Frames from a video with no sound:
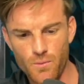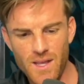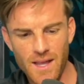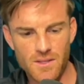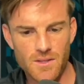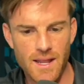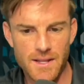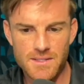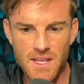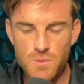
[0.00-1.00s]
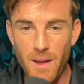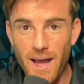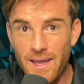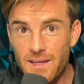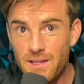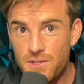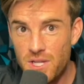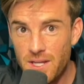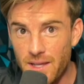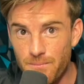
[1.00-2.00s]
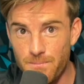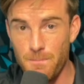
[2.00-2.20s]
We got the United States by cheating.